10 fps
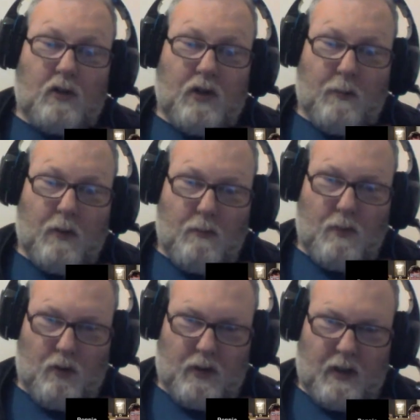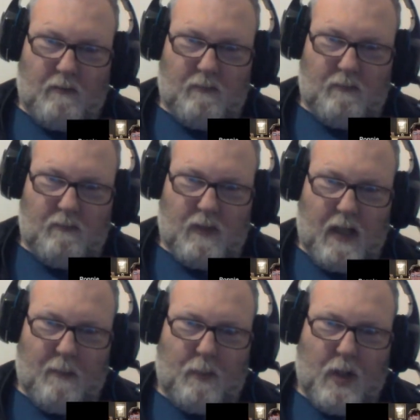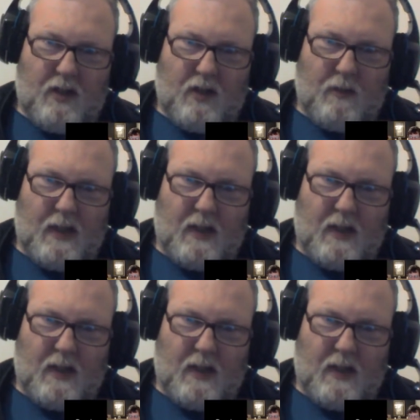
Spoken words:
to Bermuda at present speed?